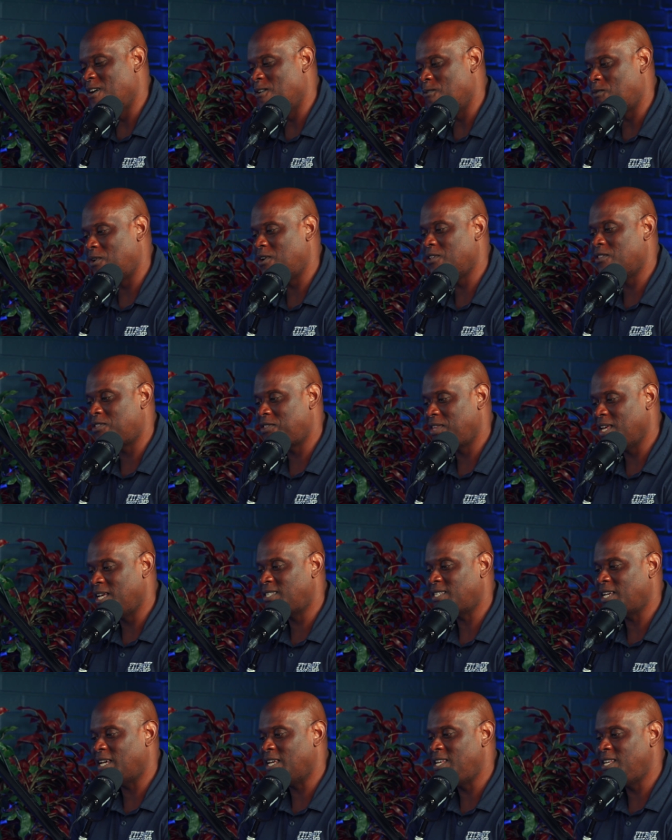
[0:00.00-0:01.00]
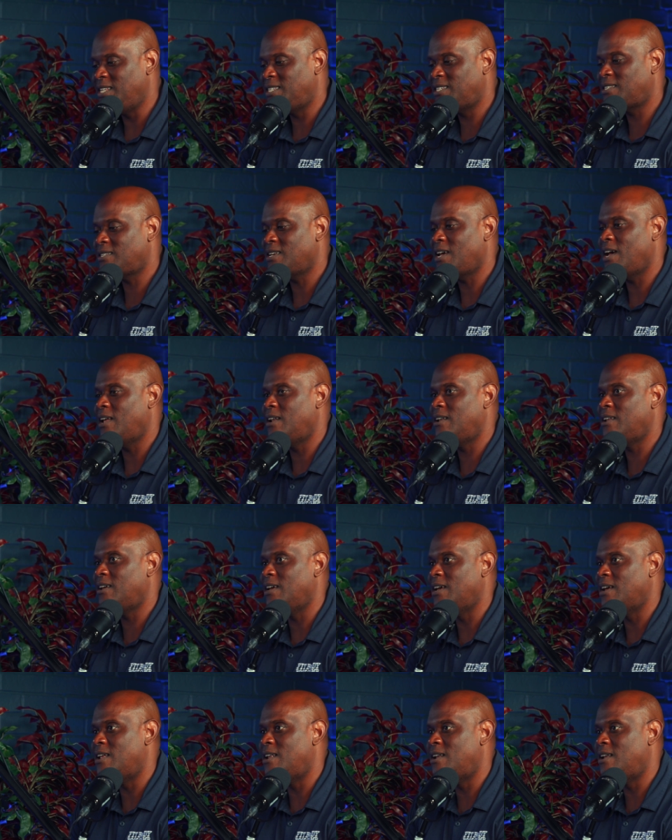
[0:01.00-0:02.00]
know, one of the things that he said
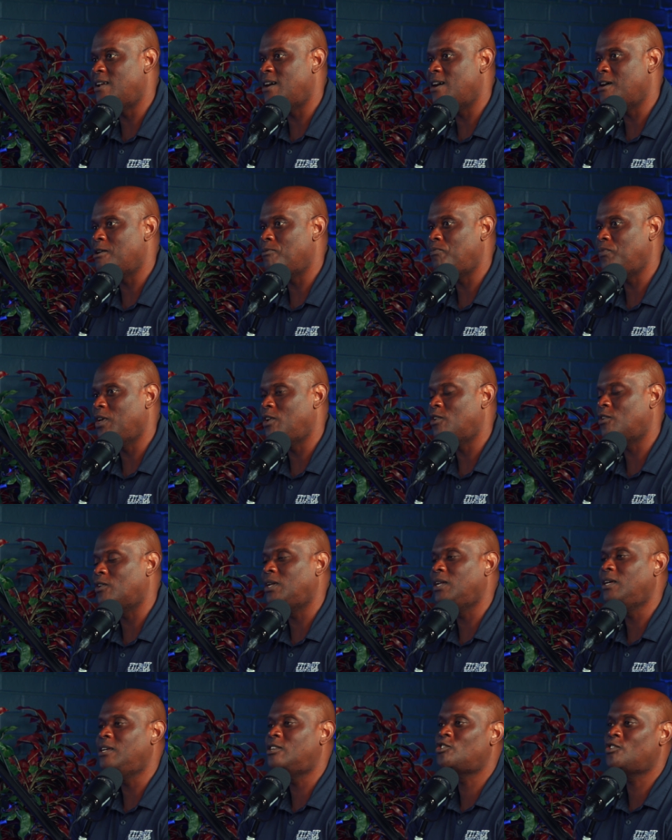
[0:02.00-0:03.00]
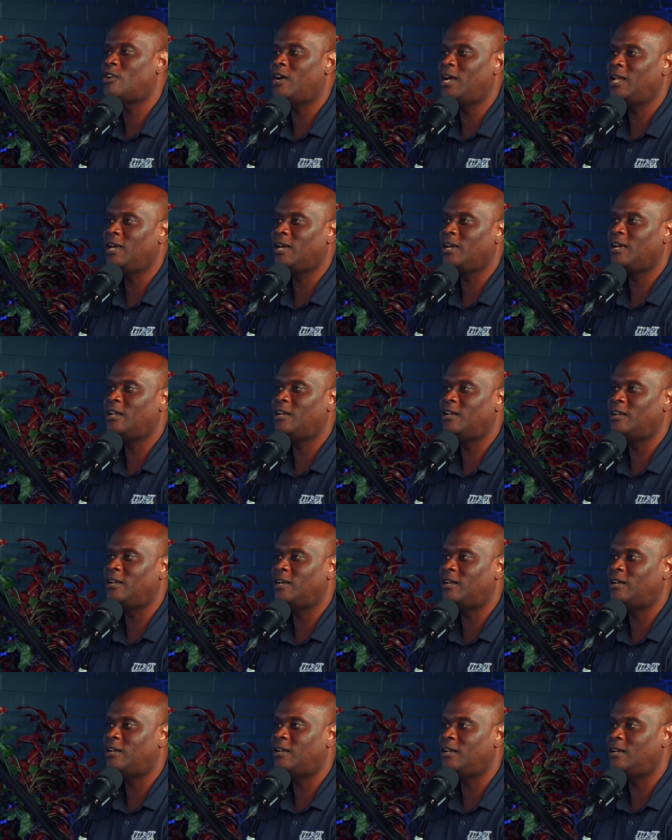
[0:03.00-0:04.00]
in um, in early training in,
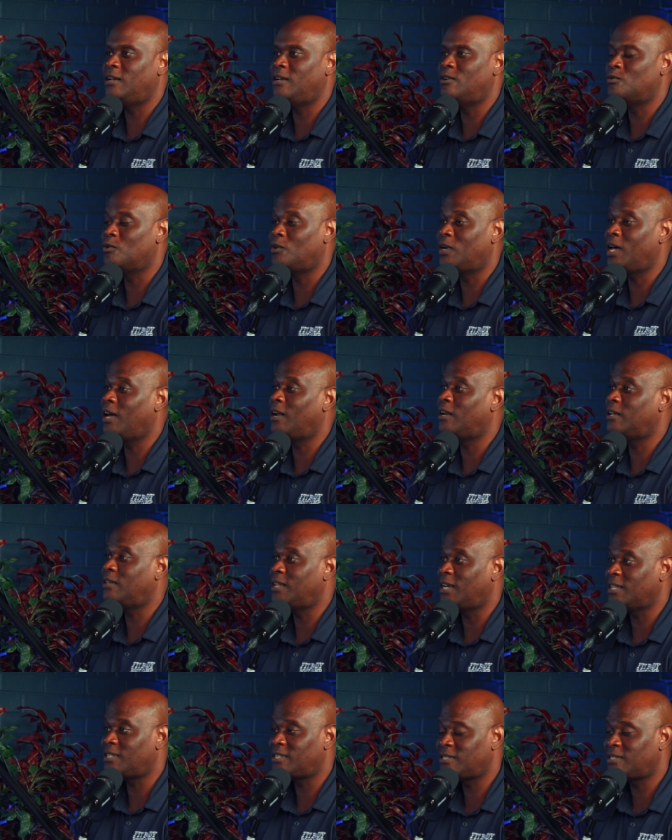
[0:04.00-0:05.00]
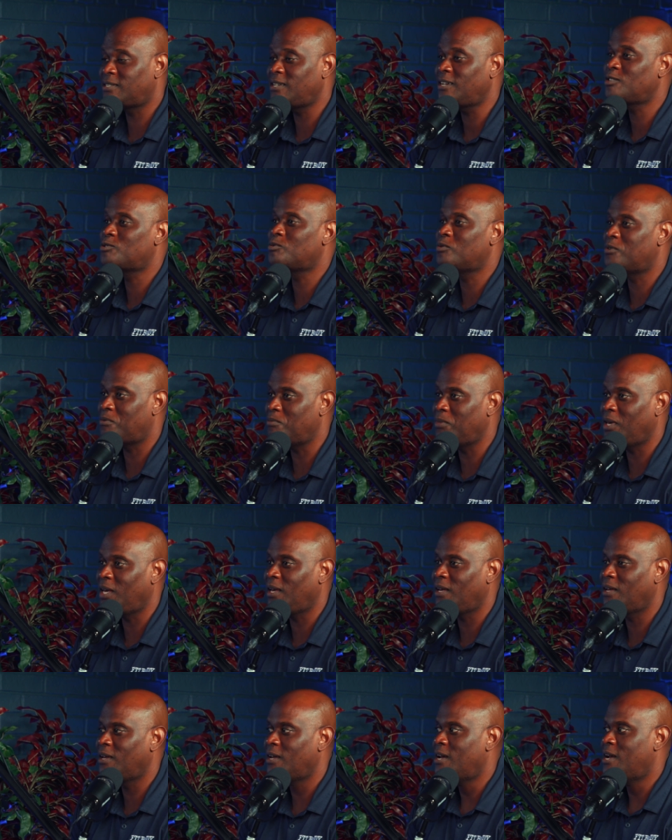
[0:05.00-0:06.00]
in in Rhode Island that sticks with
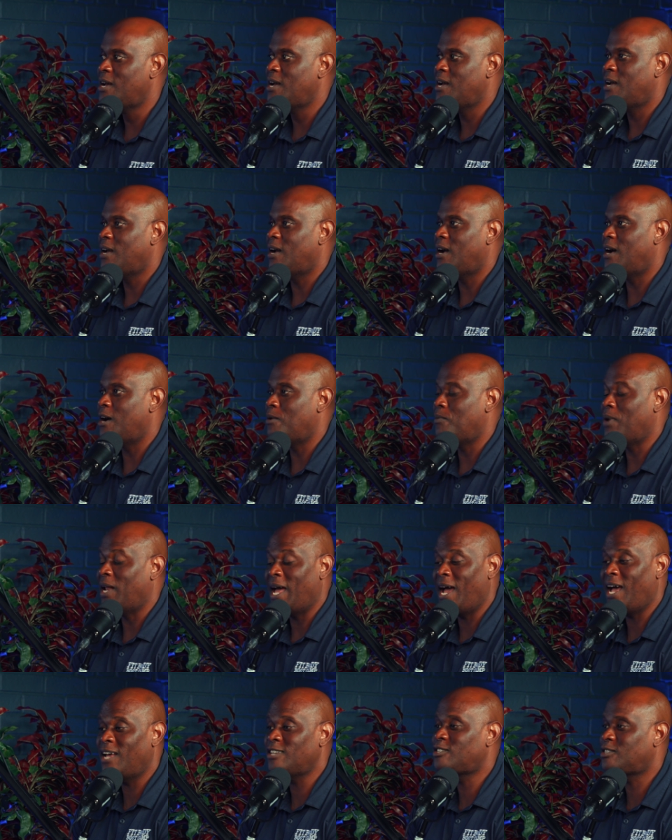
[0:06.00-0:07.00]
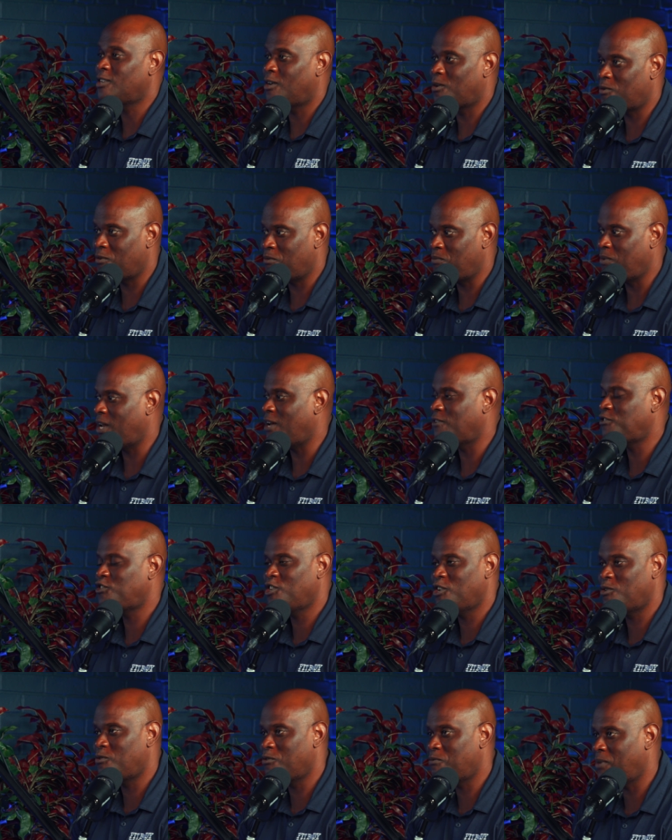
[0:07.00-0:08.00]
me, um, and has stuck with me, and I've
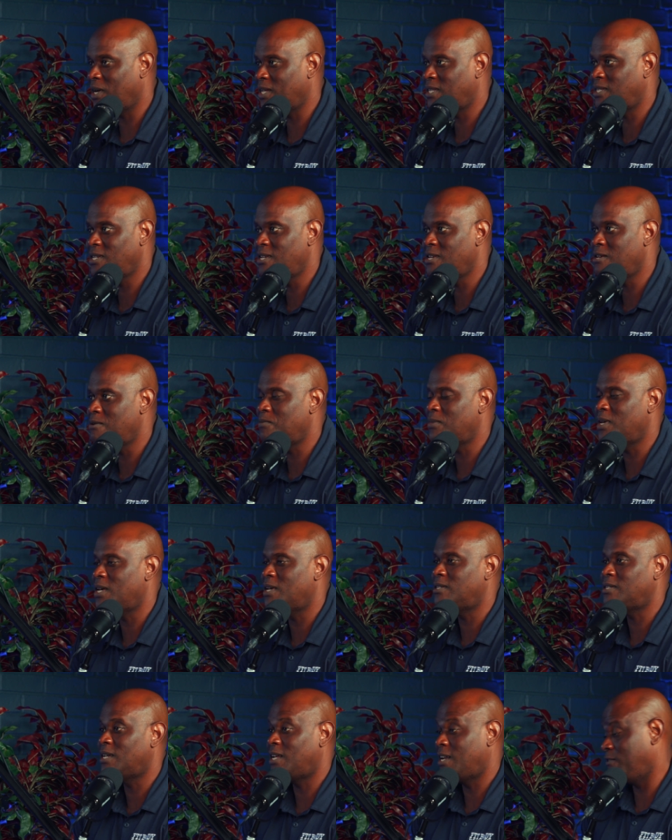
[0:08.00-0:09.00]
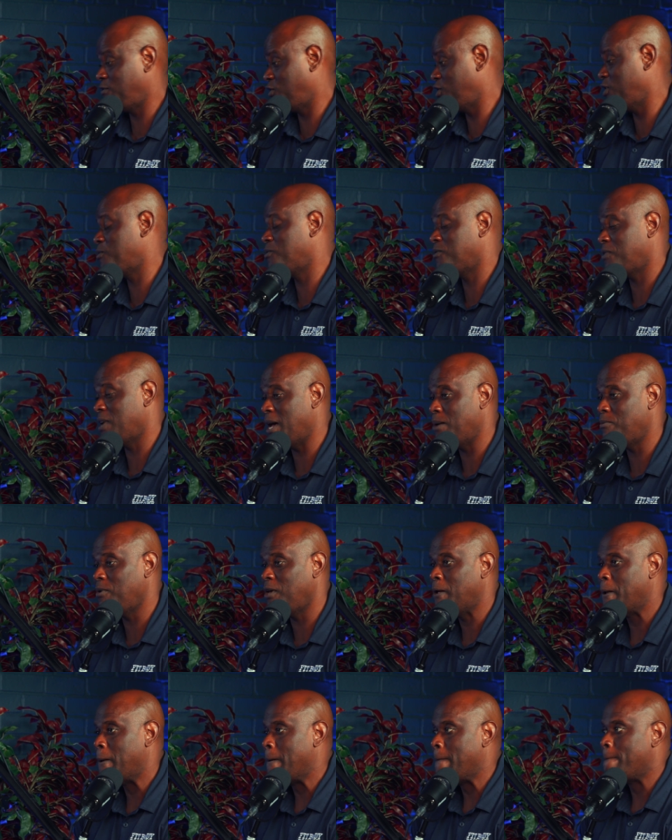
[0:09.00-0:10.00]
shared with my team is, and I've shared with Abby.